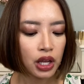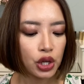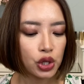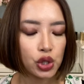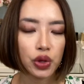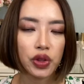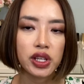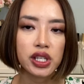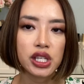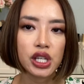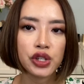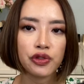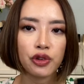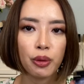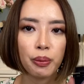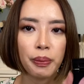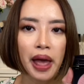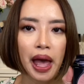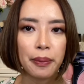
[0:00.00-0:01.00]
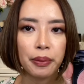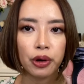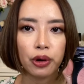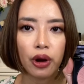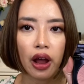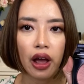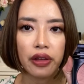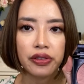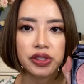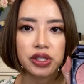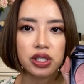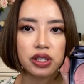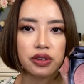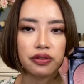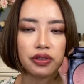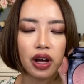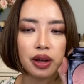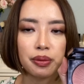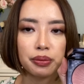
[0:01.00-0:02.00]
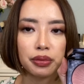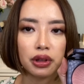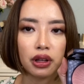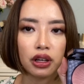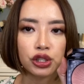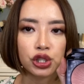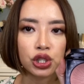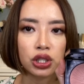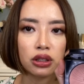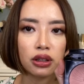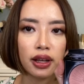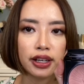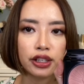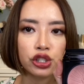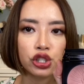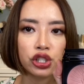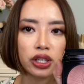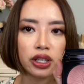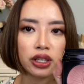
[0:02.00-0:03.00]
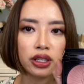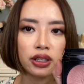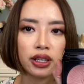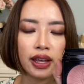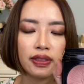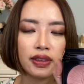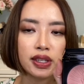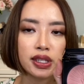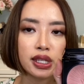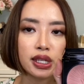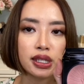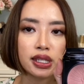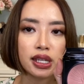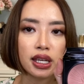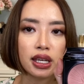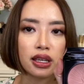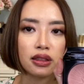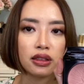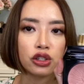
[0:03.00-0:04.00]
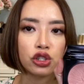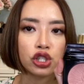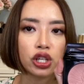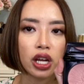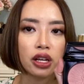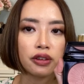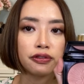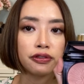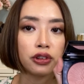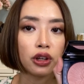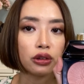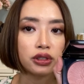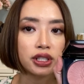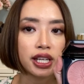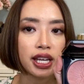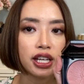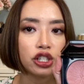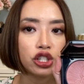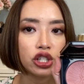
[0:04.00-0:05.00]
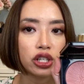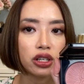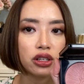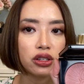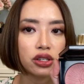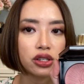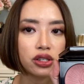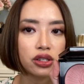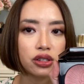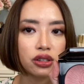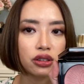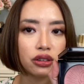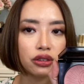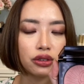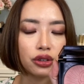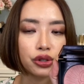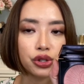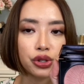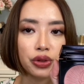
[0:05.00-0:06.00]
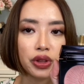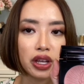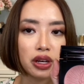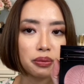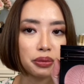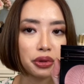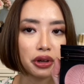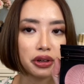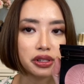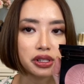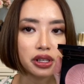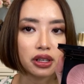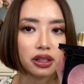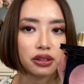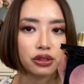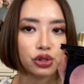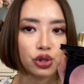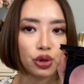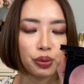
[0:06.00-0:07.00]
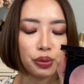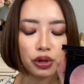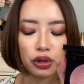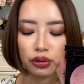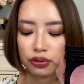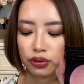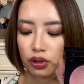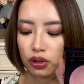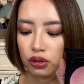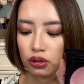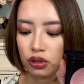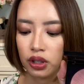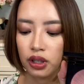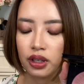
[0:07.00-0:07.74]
So this is from Pat McGrath's Divine Blush Collection, and this is in the shade Flirtatious, also that embossing, so beautiful.